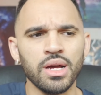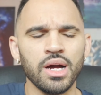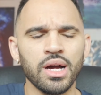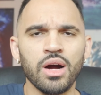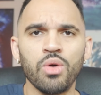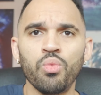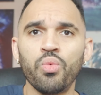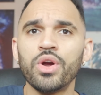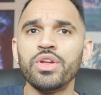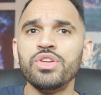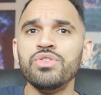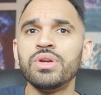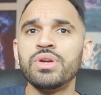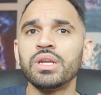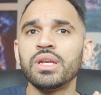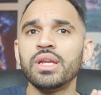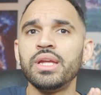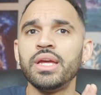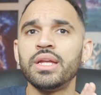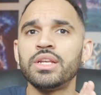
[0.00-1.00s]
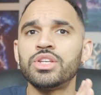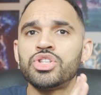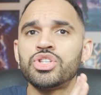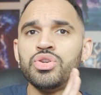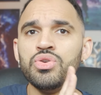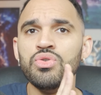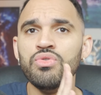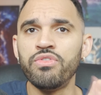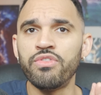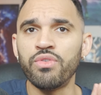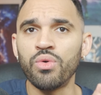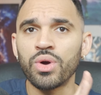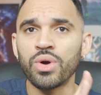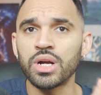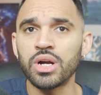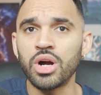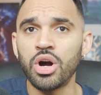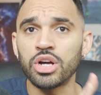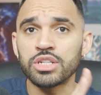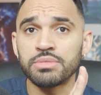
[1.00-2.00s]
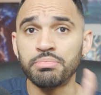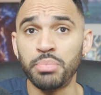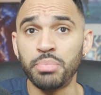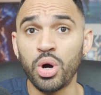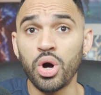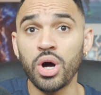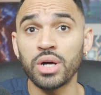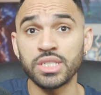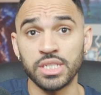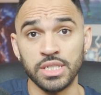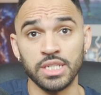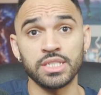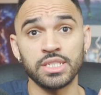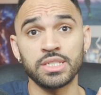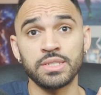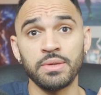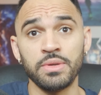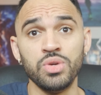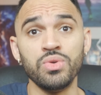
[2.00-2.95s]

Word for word: uh, where you can get two four cost bosses.